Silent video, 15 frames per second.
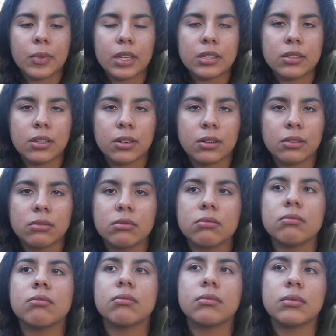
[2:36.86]
So,
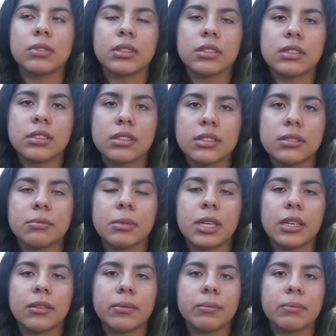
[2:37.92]
it's
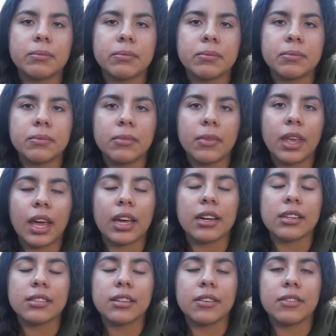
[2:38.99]
me,
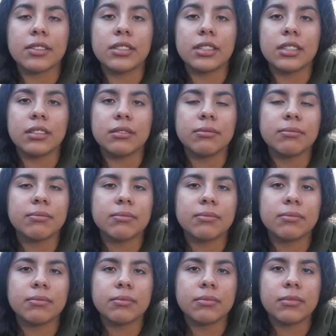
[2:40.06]
Katniss Everdeen,
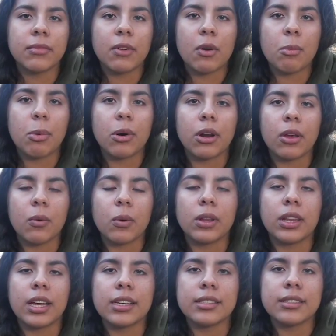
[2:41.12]
reporting one
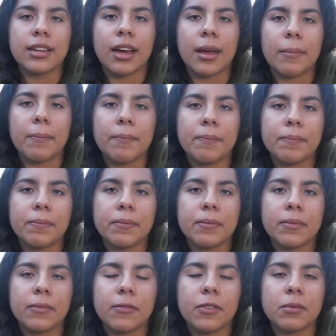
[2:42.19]
last time
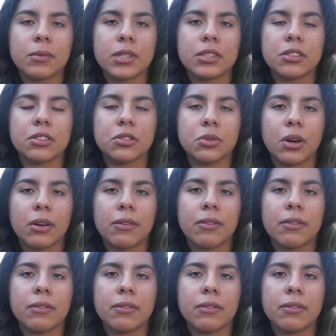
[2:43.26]
from District 12.